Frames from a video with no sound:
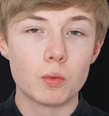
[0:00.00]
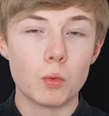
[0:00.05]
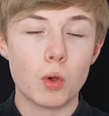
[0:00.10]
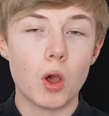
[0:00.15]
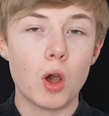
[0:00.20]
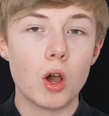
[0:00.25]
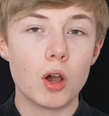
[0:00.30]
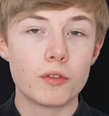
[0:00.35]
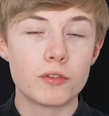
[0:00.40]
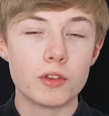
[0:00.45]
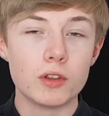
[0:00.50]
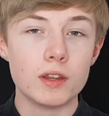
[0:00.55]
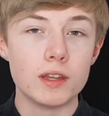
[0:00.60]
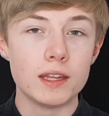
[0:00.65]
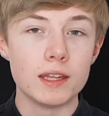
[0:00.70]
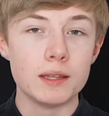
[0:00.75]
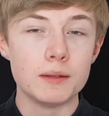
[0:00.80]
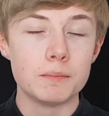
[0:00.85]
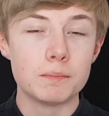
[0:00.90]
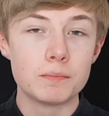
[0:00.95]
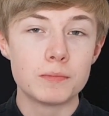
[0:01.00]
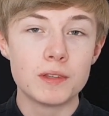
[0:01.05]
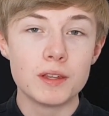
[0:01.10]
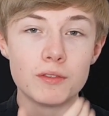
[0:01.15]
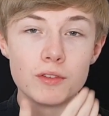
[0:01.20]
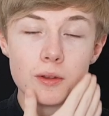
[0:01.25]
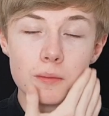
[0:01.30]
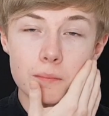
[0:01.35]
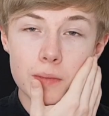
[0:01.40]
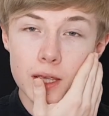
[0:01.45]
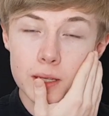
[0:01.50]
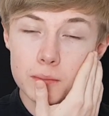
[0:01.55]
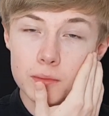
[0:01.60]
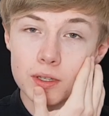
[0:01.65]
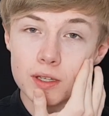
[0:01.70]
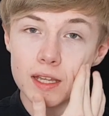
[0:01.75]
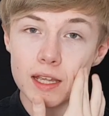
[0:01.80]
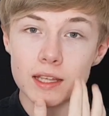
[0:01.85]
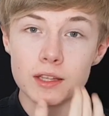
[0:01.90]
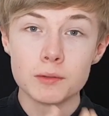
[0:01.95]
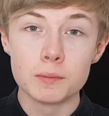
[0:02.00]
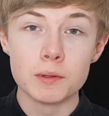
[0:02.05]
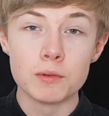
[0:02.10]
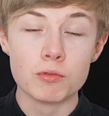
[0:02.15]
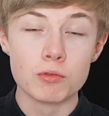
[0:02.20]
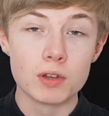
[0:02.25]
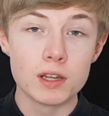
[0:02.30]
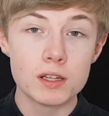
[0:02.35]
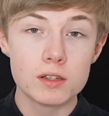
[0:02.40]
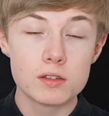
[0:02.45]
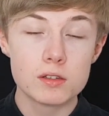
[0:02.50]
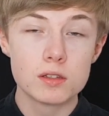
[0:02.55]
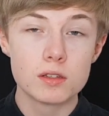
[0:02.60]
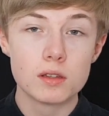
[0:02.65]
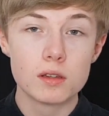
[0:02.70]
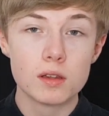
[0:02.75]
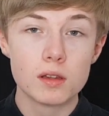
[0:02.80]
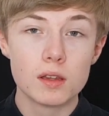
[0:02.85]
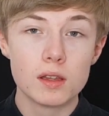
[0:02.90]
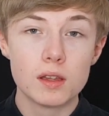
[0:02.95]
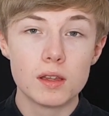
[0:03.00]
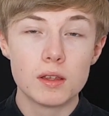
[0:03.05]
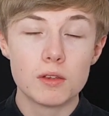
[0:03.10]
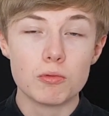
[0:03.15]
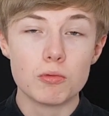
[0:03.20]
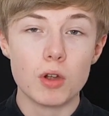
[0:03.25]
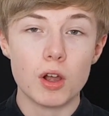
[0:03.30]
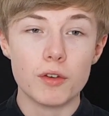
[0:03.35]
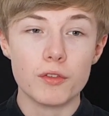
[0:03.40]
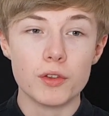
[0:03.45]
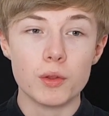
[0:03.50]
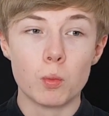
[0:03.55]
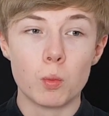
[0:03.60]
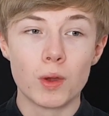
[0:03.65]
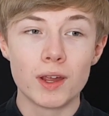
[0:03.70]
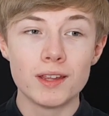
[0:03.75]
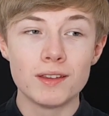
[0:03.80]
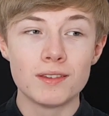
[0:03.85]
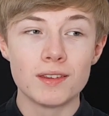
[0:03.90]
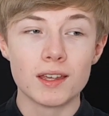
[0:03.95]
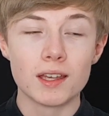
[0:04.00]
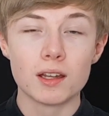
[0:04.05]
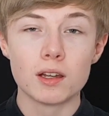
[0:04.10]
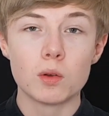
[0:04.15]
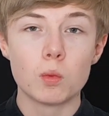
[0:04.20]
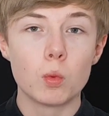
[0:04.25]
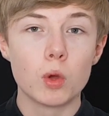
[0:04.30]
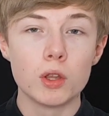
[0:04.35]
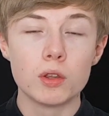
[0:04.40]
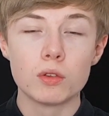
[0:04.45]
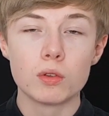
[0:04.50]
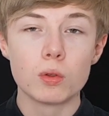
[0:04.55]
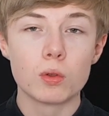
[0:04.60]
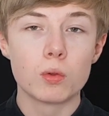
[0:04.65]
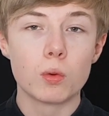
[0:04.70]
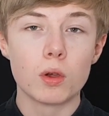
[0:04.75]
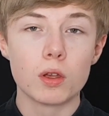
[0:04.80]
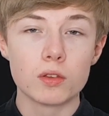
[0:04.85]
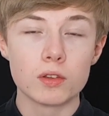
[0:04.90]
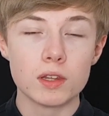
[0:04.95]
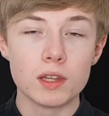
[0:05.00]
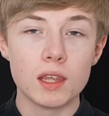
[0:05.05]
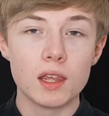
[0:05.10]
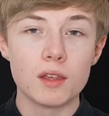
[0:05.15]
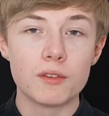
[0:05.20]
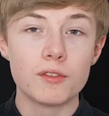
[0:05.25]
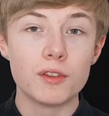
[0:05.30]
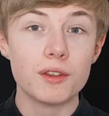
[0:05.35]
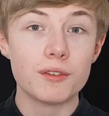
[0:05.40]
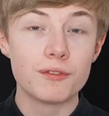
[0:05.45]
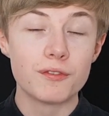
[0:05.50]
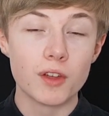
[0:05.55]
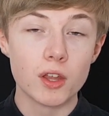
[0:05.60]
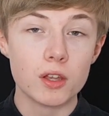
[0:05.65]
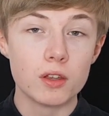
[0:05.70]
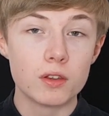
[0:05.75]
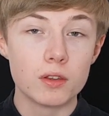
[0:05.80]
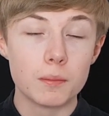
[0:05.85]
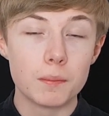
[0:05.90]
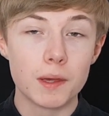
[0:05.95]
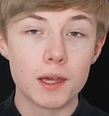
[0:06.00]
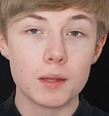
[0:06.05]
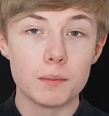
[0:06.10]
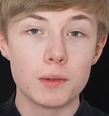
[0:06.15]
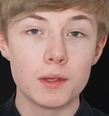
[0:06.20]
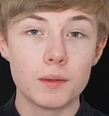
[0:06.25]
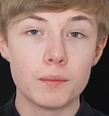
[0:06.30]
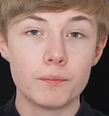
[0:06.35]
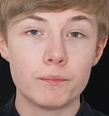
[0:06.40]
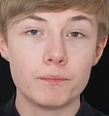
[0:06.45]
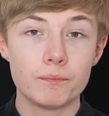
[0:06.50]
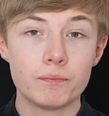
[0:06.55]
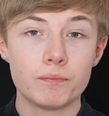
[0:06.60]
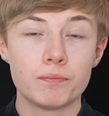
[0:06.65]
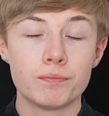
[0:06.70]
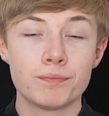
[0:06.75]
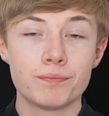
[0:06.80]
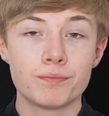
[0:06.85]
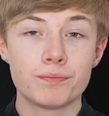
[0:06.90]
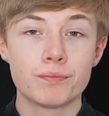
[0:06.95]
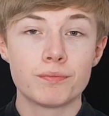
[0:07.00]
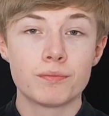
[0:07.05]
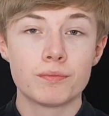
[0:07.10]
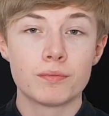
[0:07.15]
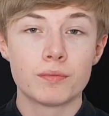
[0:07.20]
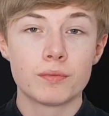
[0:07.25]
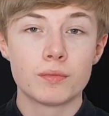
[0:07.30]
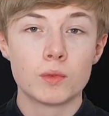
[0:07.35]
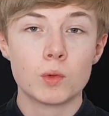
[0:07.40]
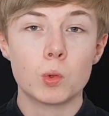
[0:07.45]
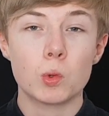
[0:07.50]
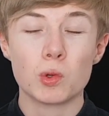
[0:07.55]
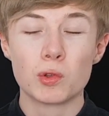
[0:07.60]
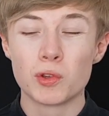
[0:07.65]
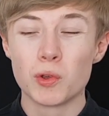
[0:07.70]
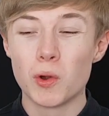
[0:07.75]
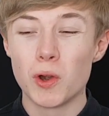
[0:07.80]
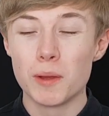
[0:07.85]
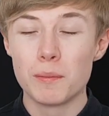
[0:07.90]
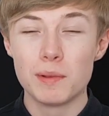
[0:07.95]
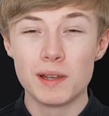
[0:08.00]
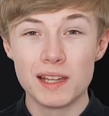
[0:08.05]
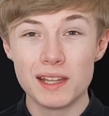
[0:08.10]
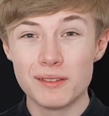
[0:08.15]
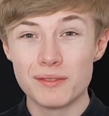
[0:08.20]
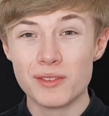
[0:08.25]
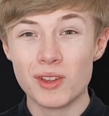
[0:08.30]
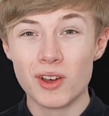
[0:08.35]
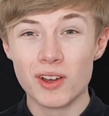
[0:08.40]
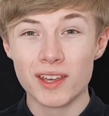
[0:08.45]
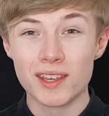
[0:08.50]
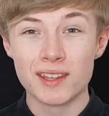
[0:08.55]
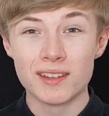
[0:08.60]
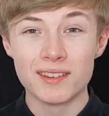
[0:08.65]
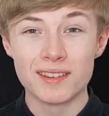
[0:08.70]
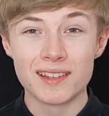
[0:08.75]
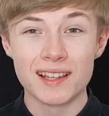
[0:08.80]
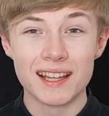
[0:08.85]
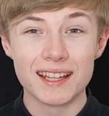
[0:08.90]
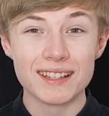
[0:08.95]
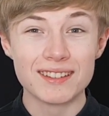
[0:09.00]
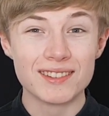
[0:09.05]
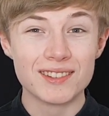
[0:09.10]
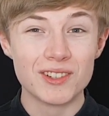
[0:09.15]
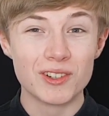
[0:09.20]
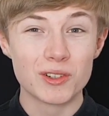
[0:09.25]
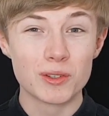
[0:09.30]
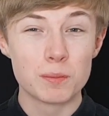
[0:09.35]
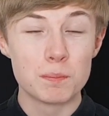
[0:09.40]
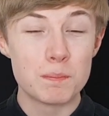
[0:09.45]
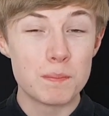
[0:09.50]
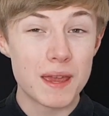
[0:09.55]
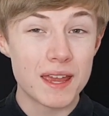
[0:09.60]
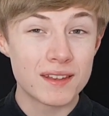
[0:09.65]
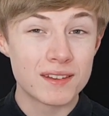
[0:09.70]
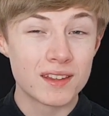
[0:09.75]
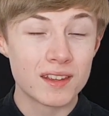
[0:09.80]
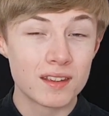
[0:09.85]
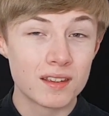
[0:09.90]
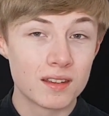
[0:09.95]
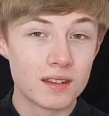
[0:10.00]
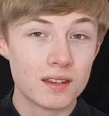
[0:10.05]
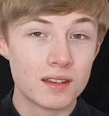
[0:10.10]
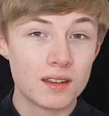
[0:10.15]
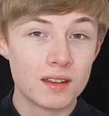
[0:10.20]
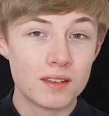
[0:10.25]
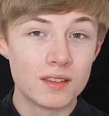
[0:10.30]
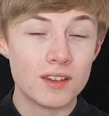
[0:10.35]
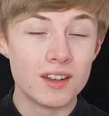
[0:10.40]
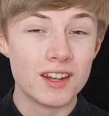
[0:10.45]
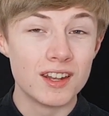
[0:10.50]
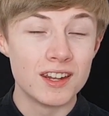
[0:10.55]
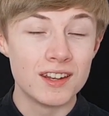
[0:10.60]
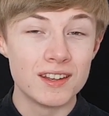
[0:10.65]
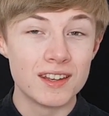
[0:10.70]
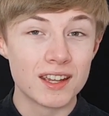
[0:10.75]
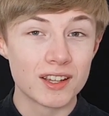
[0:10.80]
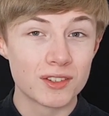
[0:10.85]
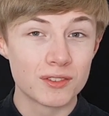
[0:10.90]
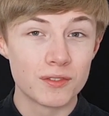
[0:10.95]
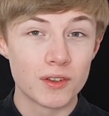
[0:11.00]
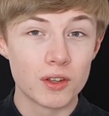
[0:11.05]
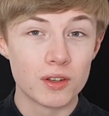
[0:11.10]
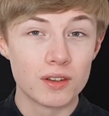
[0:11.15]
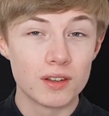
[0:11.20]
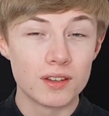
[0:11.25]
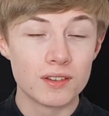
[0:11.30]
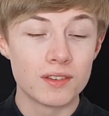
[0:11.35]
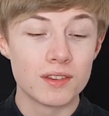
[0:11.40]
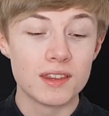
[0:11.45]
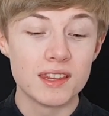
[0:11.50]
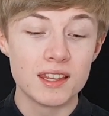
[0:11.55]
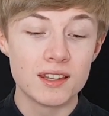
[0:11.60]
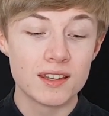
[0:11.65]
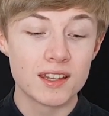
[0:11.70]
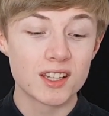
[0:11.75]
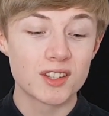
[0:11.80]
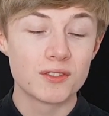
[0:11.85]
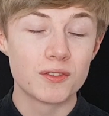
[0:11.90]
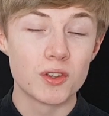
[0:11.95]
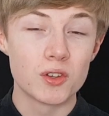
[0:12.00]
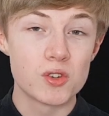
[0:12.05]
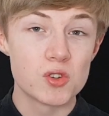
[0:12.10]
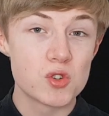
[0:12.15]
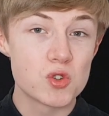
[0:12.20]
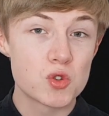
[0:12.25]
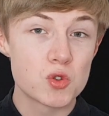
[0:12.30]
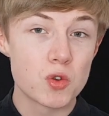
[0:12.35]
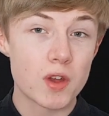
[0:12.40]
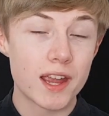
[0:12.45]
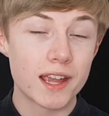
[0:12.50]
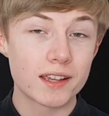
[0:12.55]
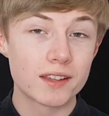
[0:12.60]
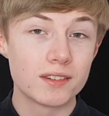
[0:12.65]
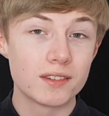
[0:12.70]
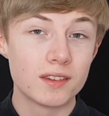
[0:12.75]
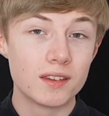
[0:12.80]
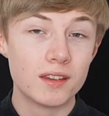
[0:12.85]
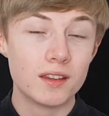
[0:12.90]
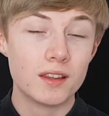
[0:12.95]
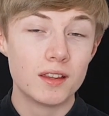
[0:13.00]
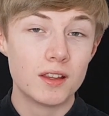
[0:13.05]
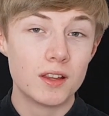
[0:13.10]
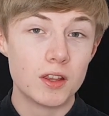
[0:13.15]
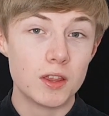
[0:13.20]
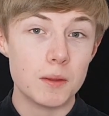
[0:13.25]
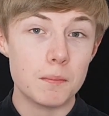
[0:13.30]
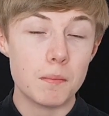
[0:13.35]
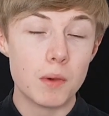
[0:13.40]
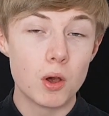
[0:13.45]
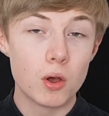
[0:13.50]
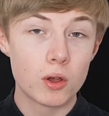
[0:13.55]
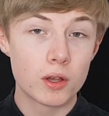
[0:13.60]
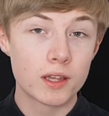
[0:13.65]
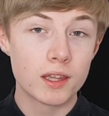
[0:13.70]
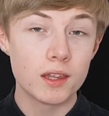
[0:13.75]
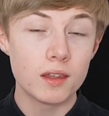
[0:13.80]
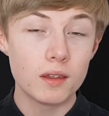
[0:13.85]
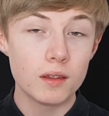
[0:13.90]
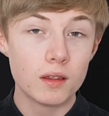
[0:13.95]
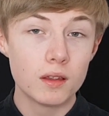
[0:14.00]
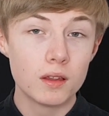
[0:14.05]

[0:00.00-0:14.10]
after the dividend payment date has been reached, rather than waiting once or twice a year for the fund to pay me. Also, I believe that I can select stocks better than an index fund, as the index fund tracks the market,